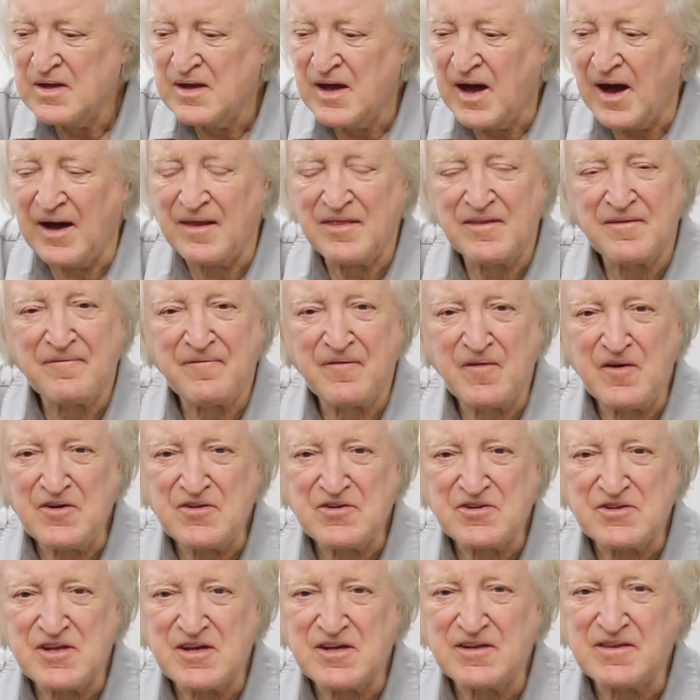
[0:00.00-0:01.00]
And the
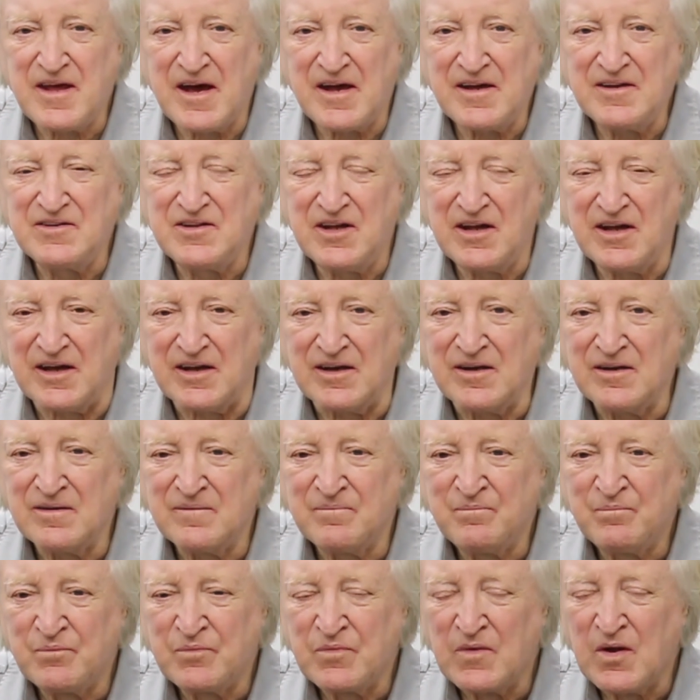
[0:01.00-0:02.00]
first thing they did
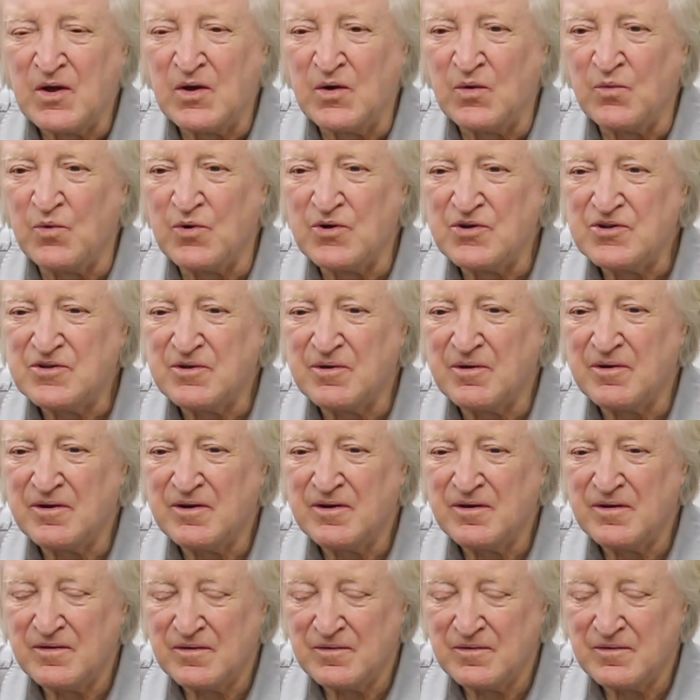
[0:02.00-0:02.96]
was to